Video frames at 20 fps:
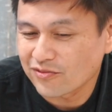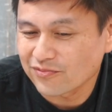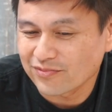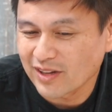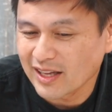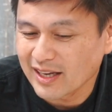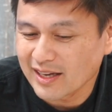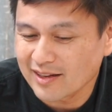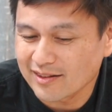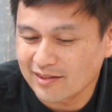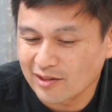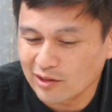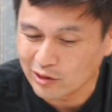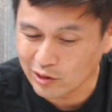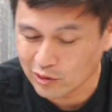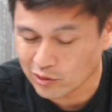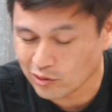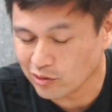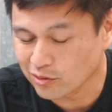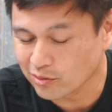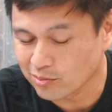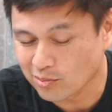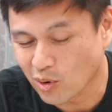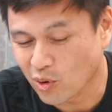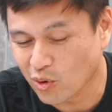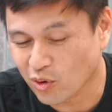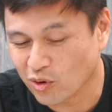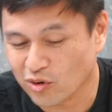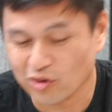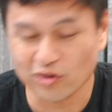like learn
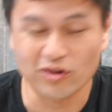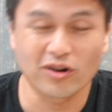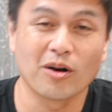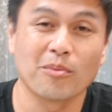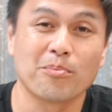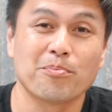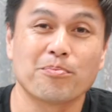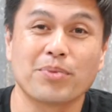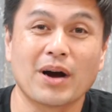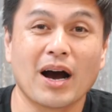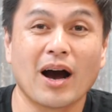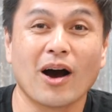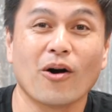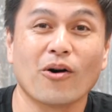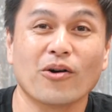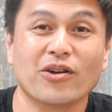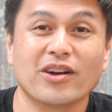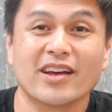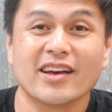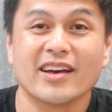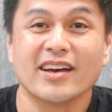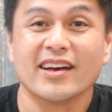more about